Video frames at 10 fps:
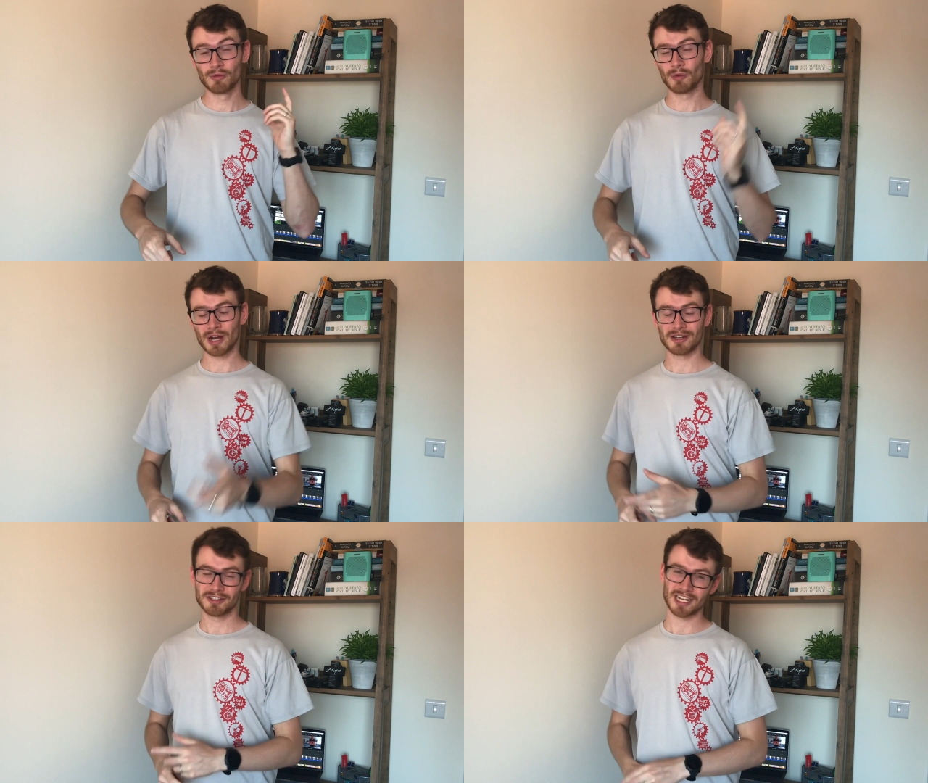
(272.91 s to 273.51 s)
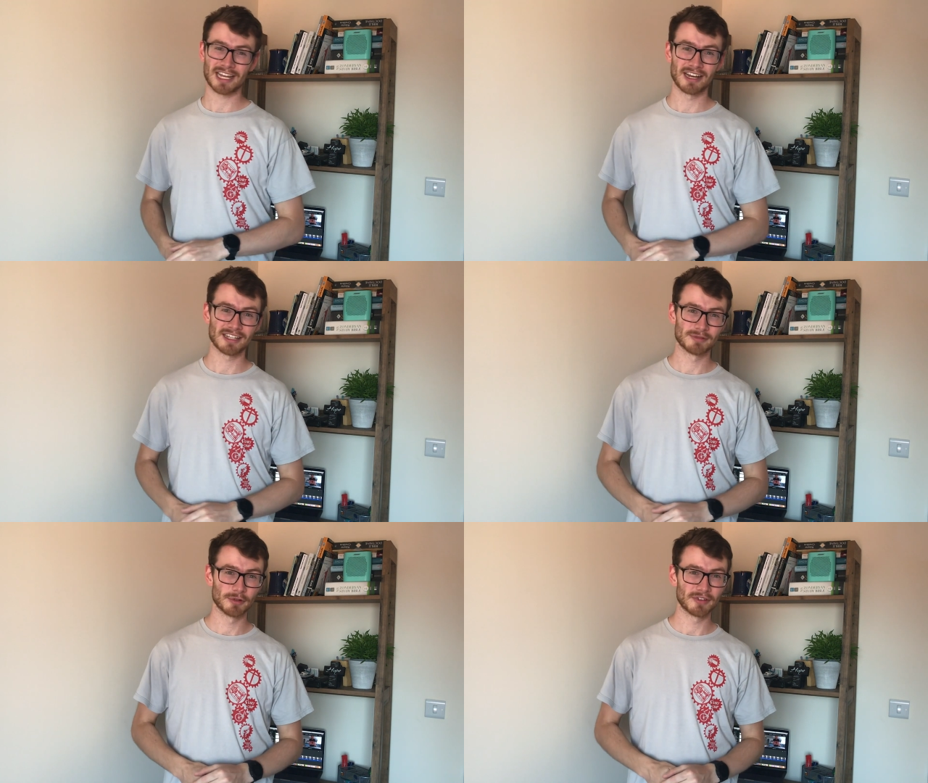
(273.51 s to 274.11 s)
Why don't you check
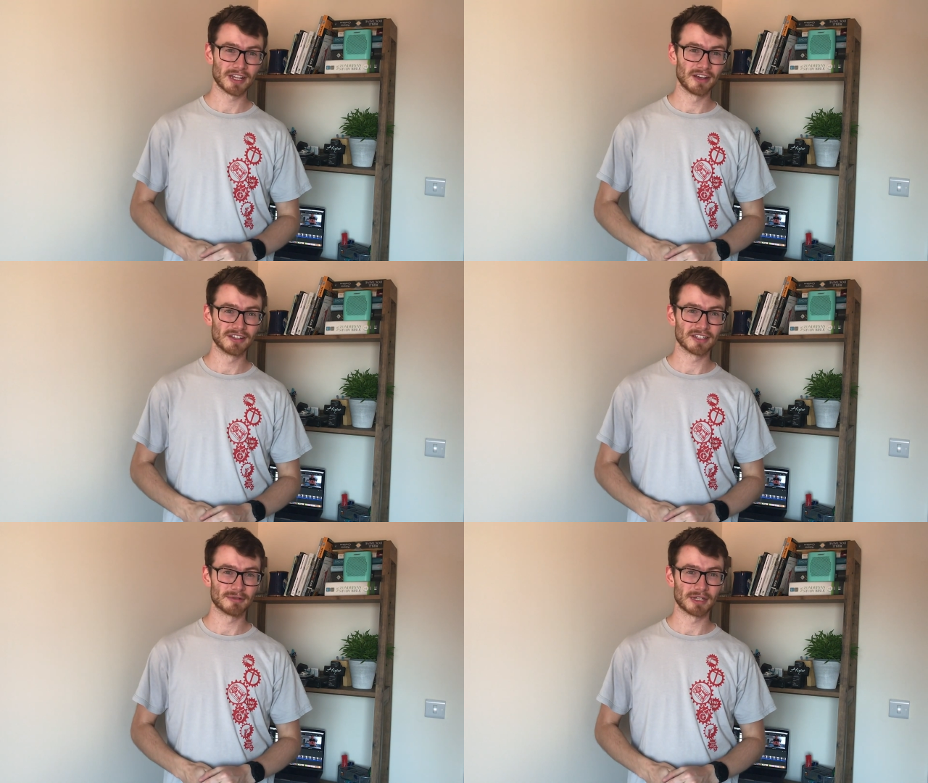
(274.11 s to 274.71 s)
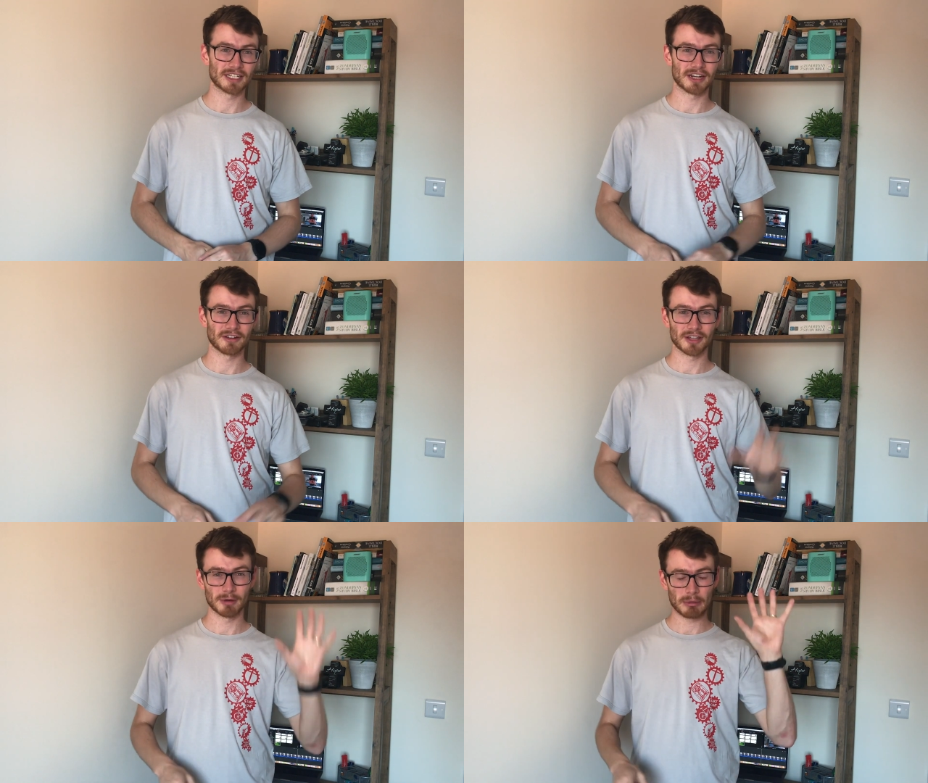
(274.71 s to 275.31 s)
out some more videos on my
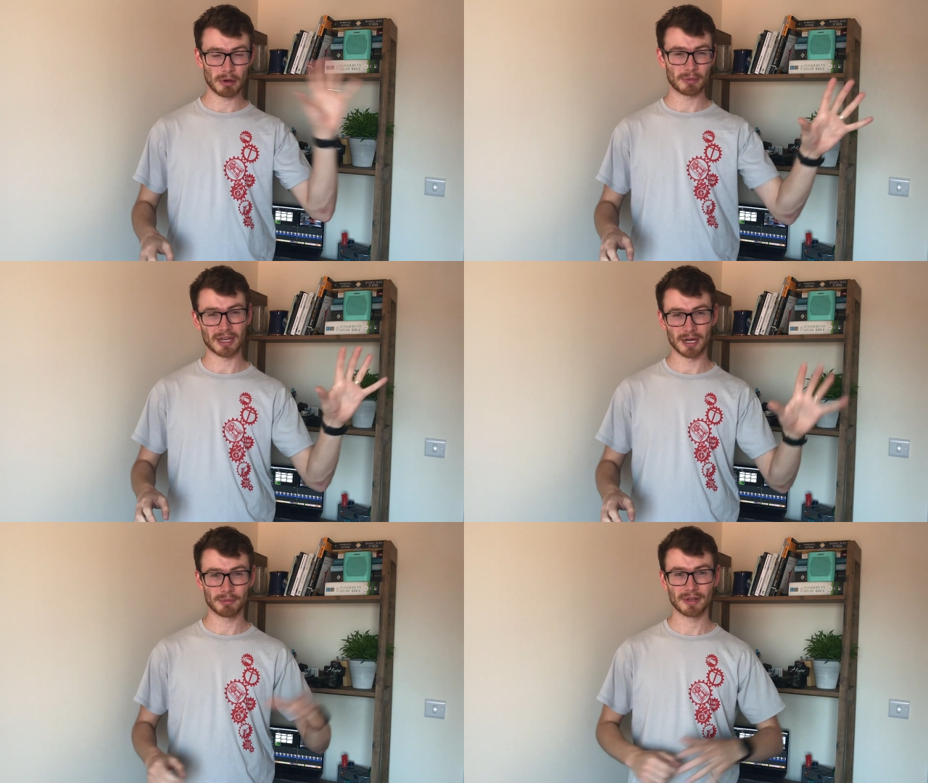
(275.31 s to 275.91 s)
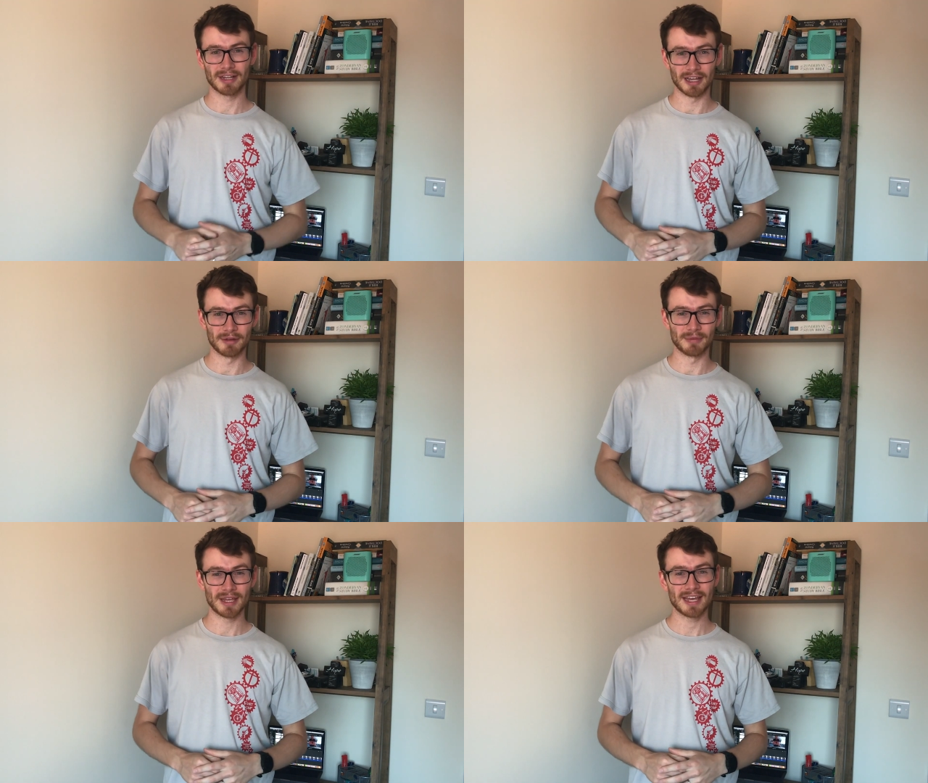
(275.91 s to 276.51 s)
channel? They'll be popping up
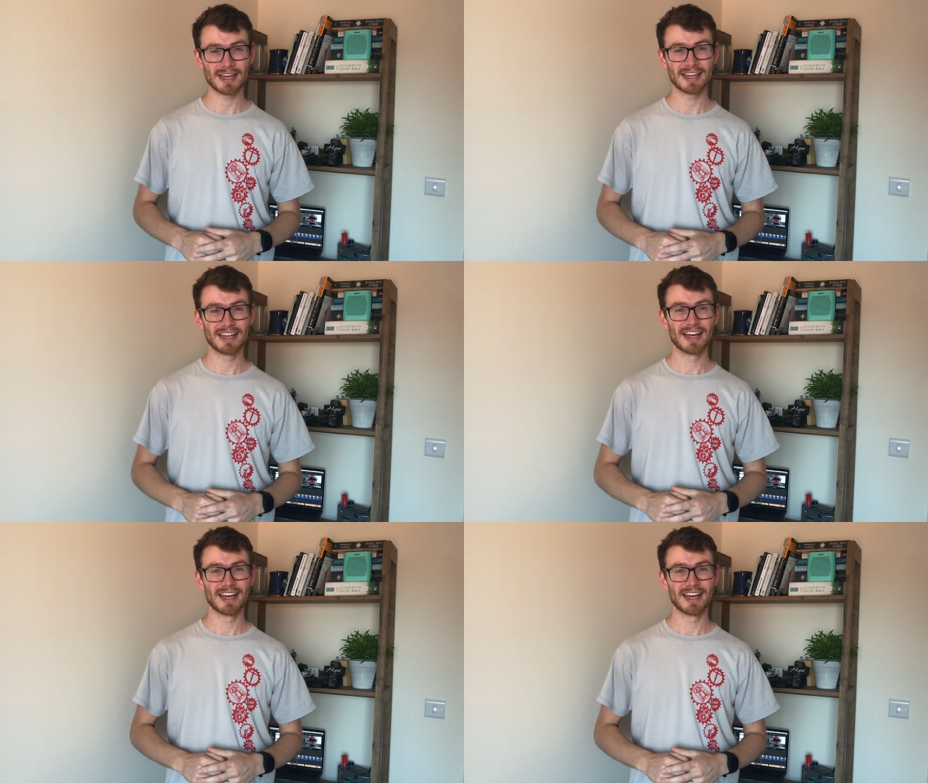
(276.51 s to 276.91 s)
um, here.